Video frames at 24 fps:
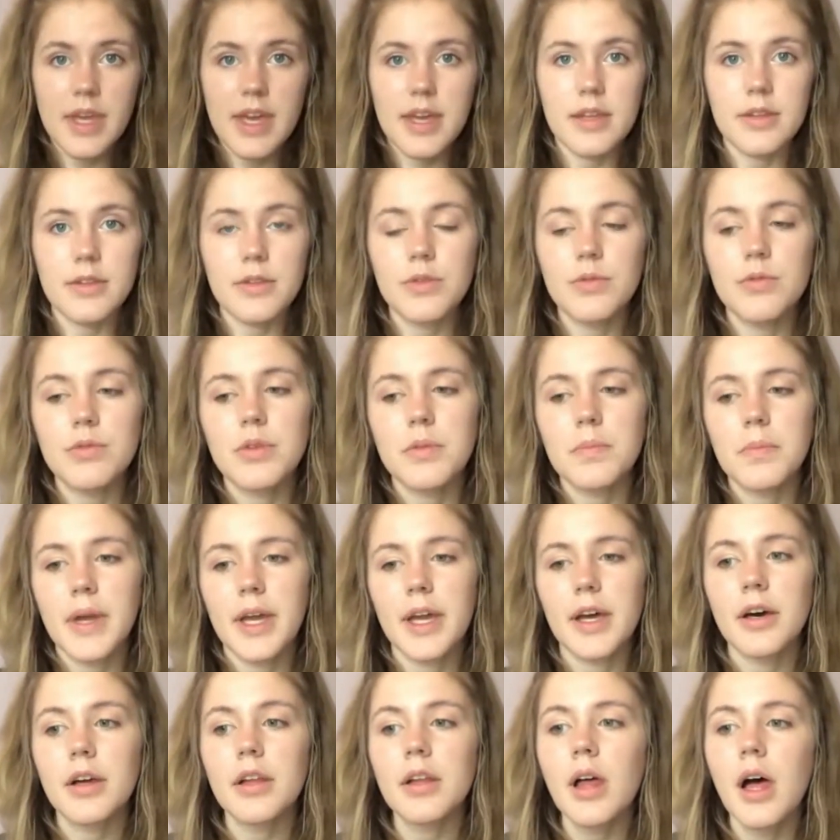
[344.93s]
that through the
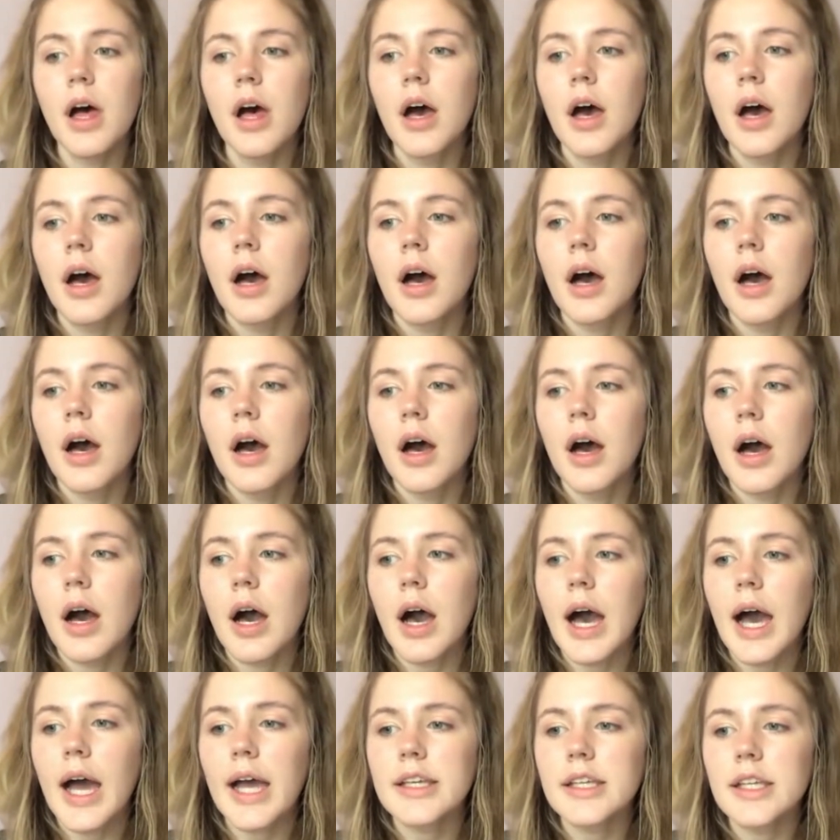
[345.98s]
mail,
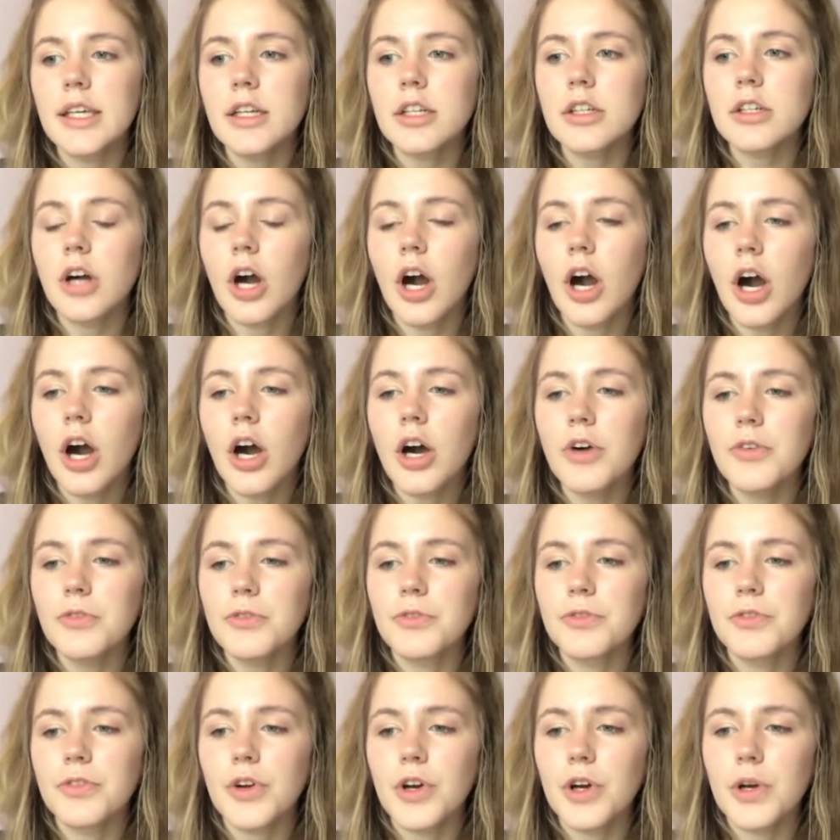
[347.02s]
I get a call